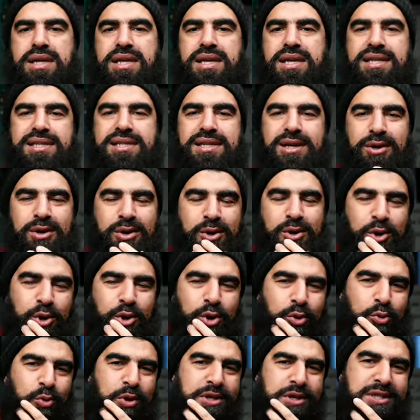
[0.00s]
Is it
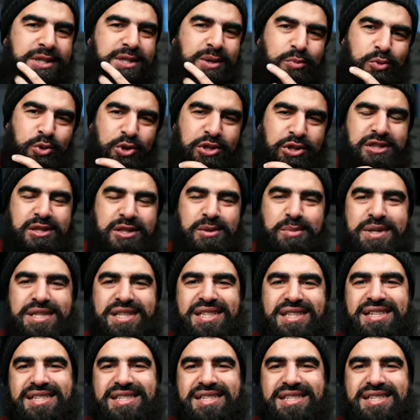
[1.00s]
what's the mu'tamad